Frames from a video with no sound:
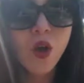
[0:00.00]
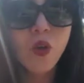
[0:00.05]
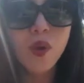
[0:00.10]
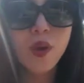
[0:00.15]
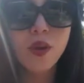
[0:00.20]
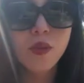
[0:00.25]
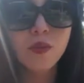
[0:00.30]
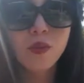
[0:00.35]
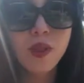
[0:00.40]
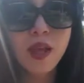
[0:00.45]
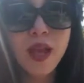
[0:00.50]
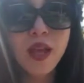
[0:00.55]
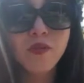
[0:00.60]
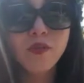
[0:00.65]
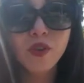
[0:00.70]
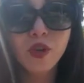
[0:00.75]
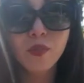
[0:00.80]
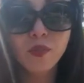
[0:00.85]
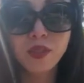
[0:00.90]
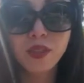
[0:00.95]
We were playing
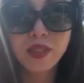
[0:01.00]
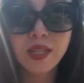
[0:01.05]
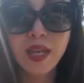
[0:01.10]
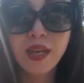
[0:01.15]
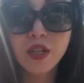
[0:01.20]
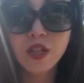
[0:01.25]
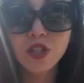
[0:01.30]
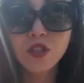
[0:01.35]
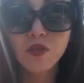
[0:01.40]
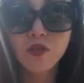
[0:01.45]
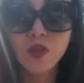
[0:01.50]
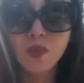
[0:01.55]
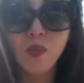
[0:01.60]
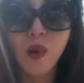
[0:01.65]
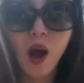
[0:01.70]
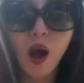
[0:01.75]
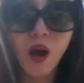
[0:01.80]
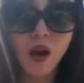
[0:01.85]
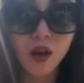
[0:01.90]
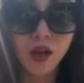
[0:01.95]
for a percentage of the
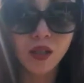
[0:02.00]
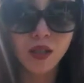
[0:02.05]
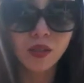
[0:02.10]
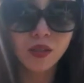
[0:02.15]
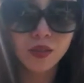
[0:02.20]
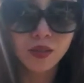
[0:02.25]
bar.